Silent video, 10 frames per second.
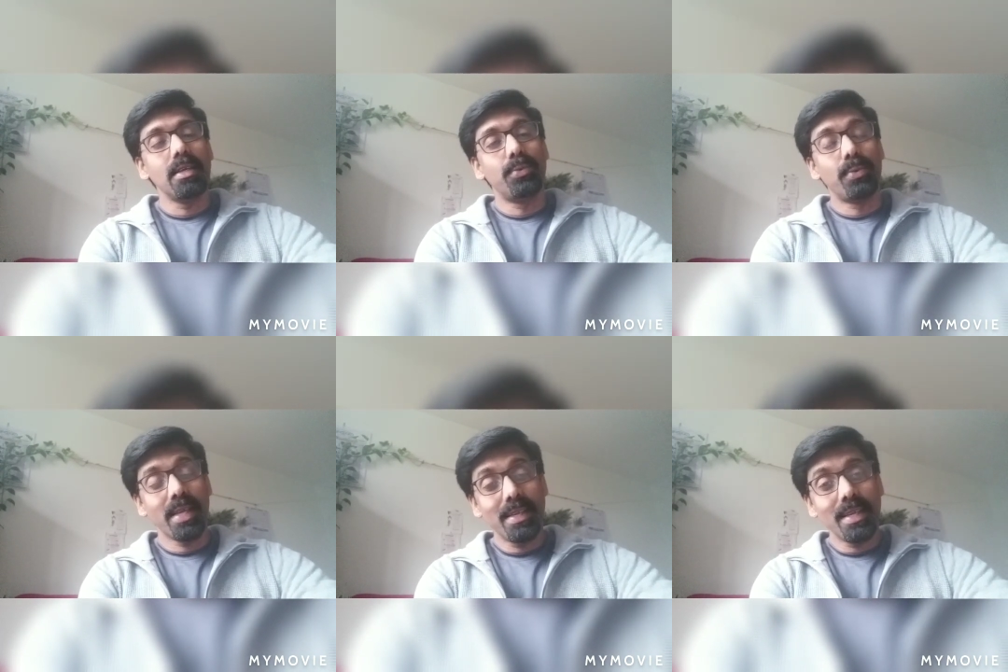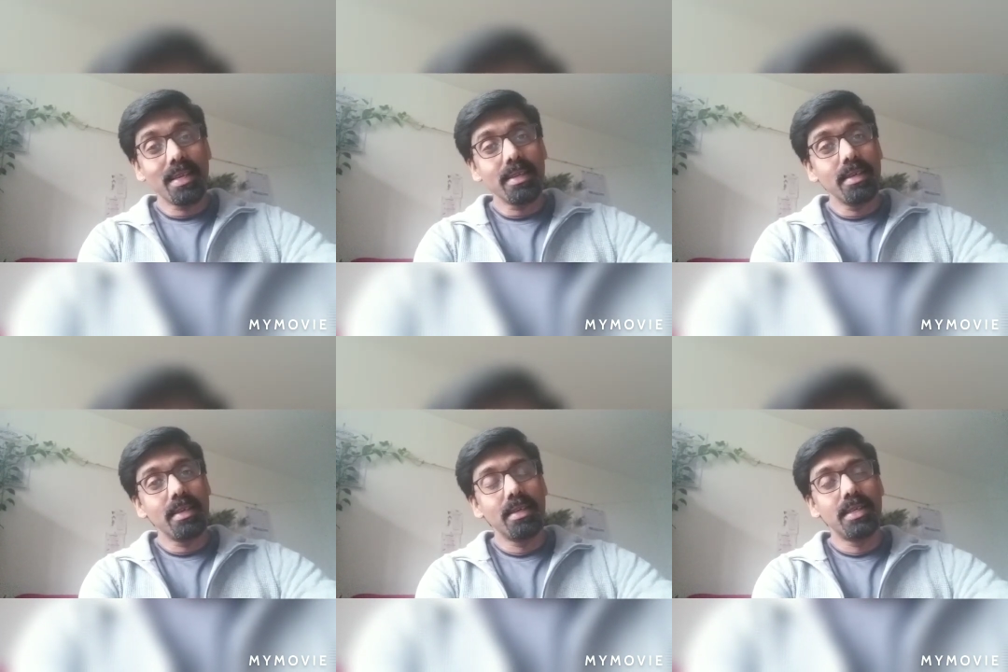
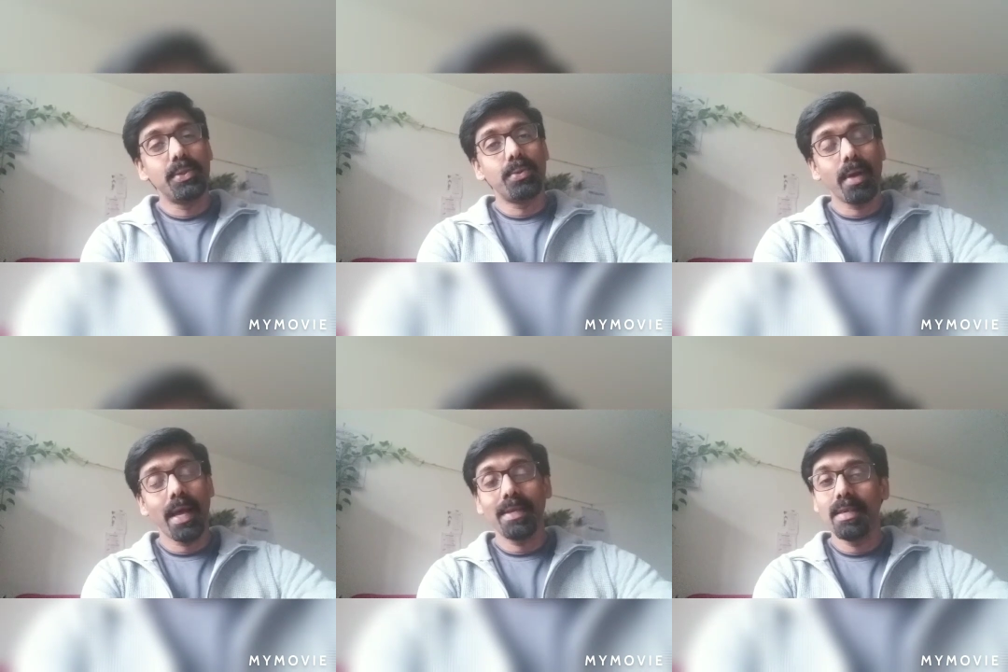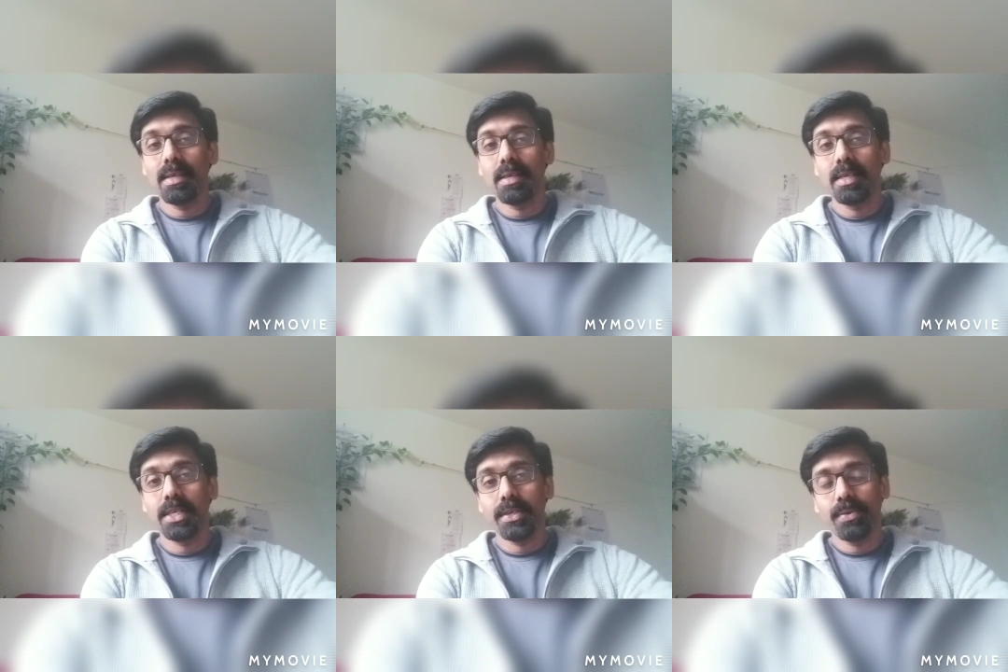reading, writing,
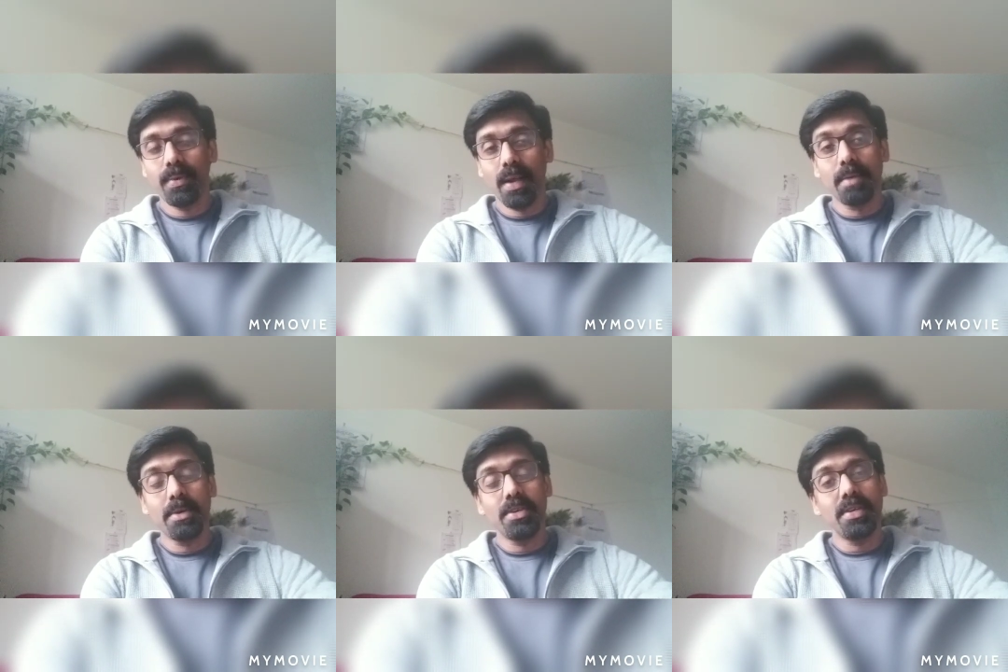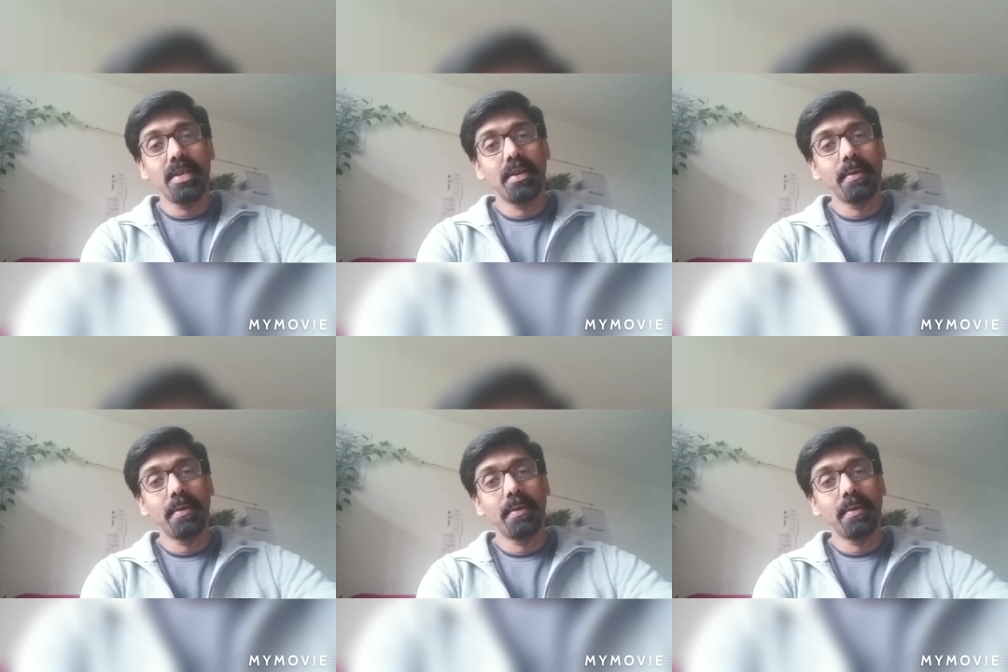grammar,